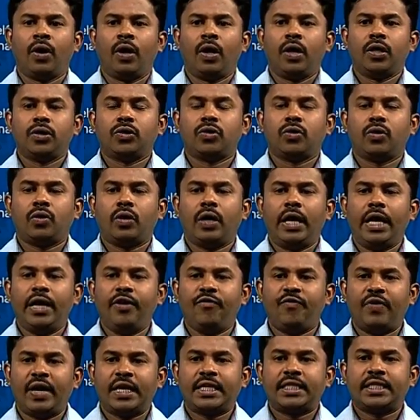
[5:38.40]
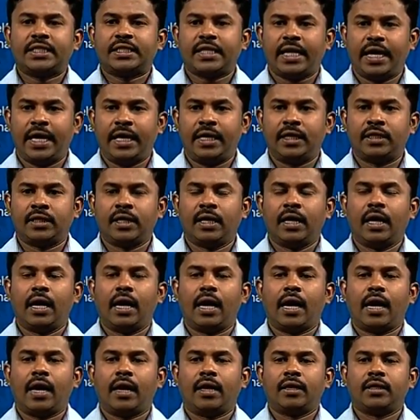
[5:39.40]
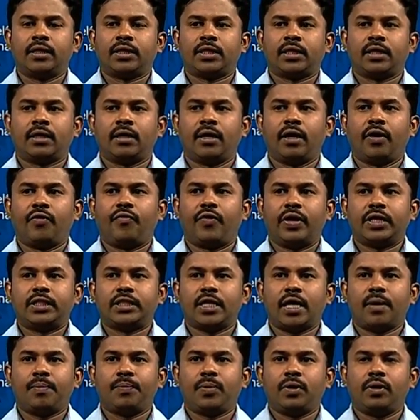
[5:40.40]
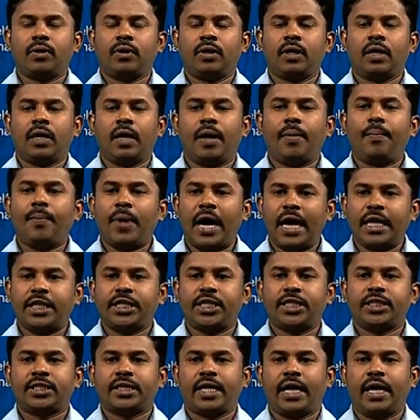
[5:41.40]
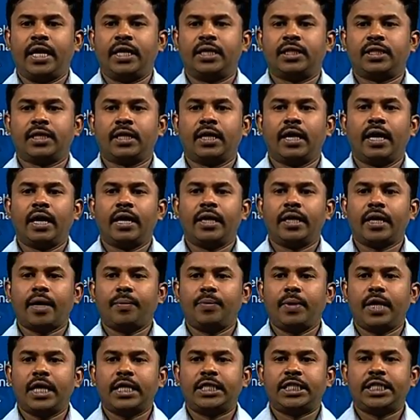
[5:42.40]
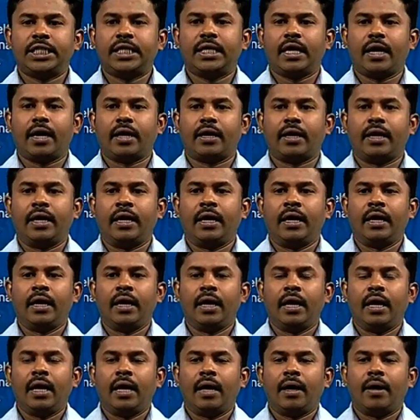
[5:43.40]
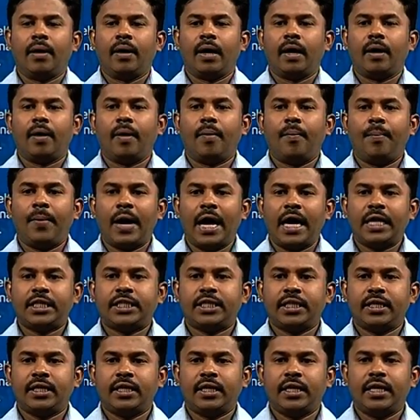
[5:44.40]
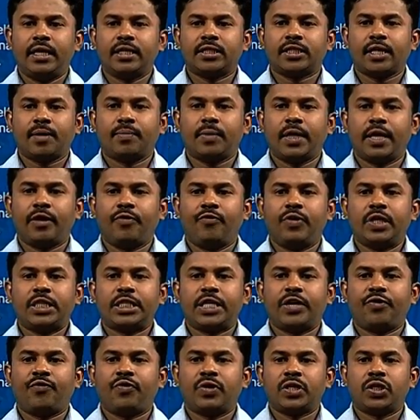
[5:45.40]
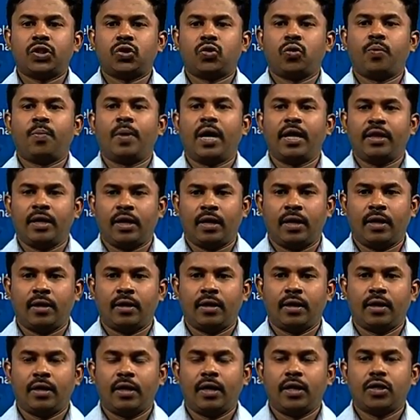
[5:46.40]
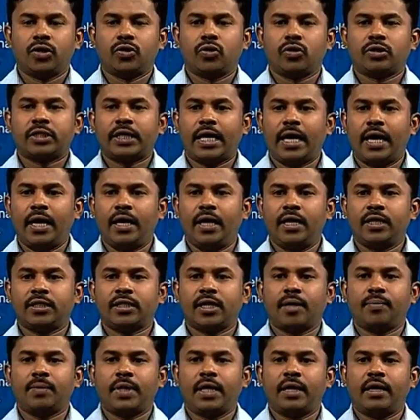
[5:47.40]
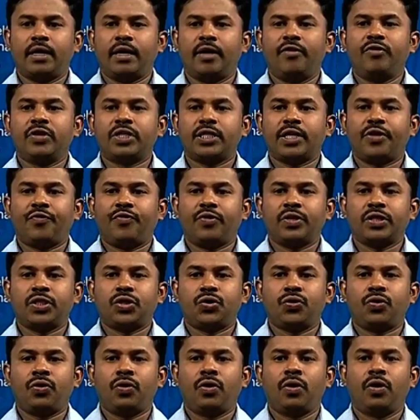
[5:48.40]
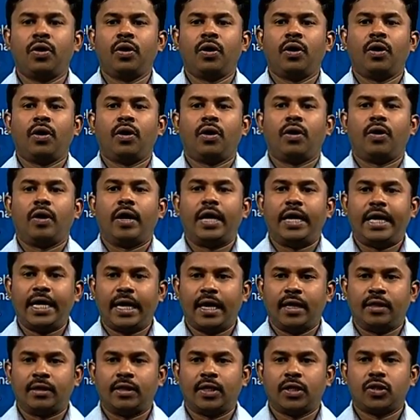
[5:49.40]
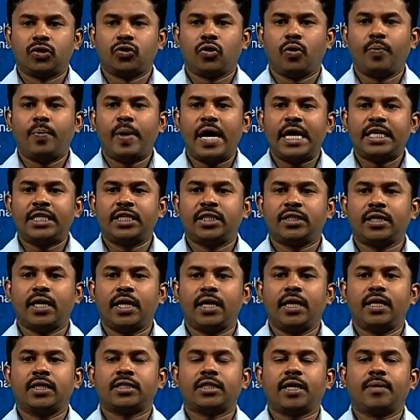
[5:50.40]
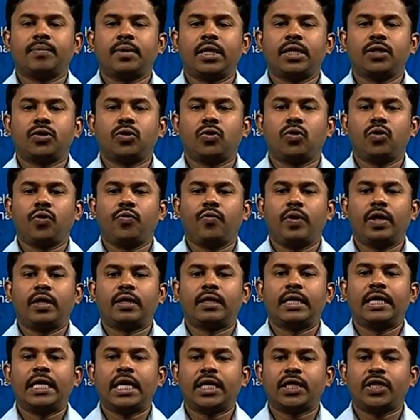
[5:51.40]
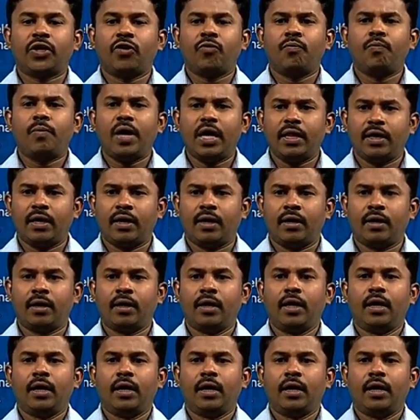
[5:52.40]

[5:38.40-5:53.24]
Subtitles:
So, infecticide, and for example, matricide, MATRI, matri is something which refers to mother. So, side is something which refers to death. So, matricide is something to do with the death of mother.